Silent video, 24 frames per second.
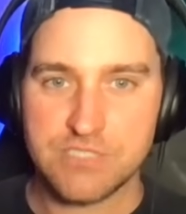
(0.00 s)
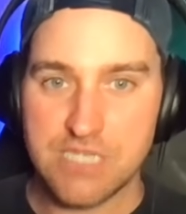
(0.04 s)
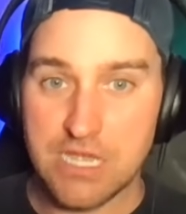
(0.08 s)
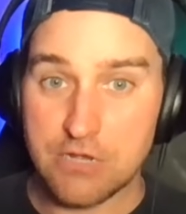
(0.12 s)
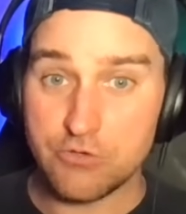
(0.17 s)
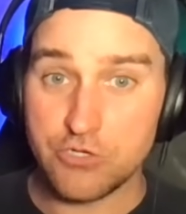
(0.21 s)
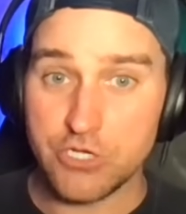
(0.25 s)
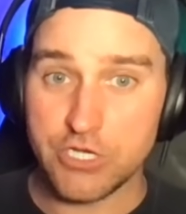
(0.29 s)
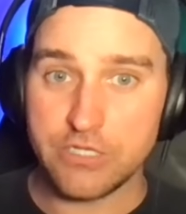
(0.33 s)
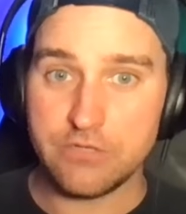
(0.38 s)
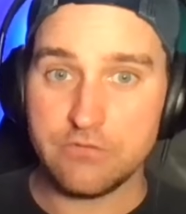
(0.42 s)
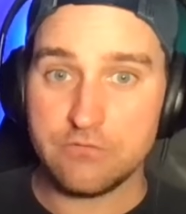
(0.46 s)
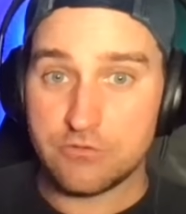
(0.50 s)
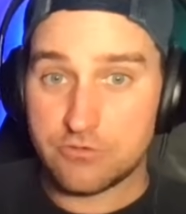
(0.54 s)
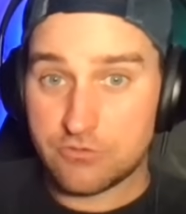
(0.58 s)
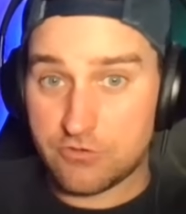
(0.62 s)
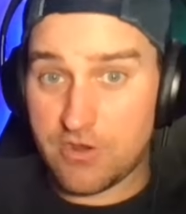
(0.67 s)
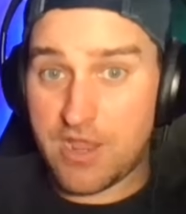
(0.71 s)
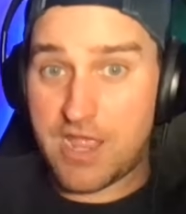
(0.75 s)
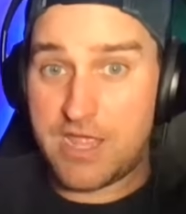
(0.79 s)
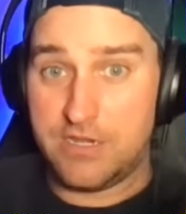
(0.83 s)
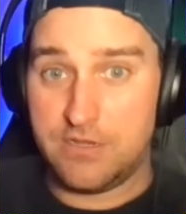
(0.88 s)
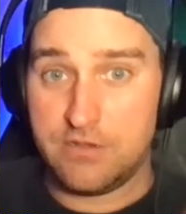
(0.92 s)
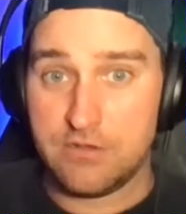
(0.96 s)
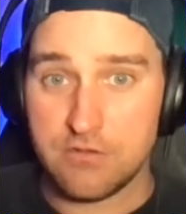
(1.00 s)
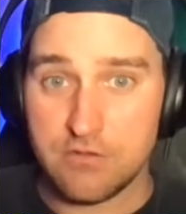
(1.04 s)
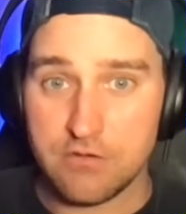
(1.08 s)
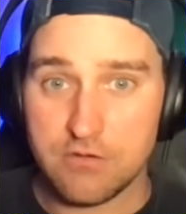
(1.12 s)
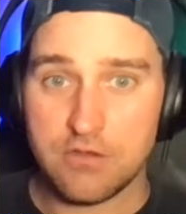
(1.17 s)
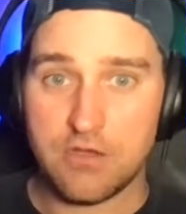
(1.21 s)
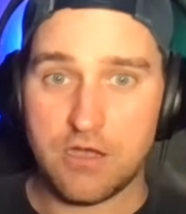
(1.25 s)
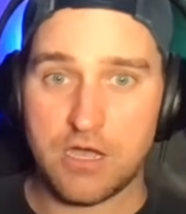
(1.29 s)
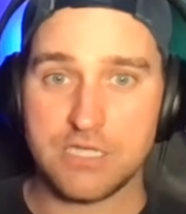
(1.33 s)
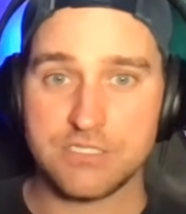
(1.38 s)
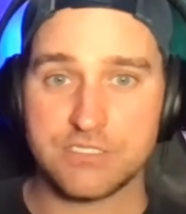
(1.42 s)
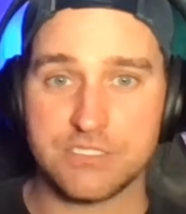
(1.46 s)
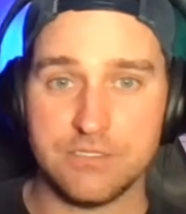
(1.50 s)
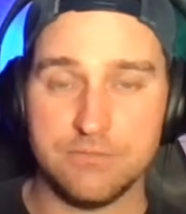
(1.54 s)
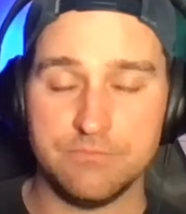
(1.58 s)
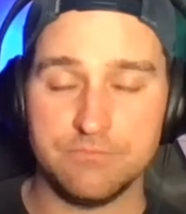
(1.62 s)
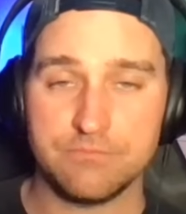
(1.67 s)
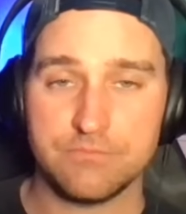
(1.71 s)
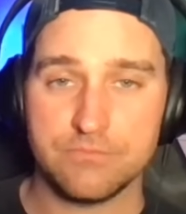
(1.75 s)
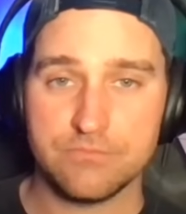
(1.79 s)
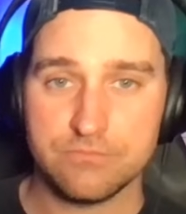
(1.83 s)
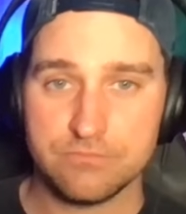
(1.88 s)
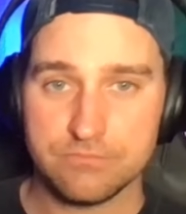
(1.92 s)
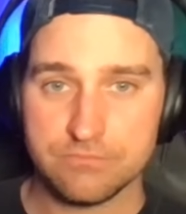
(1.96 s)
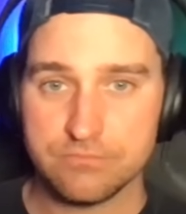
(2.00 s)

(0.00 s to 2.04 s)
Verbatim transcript: Sound good? Great. Awesome.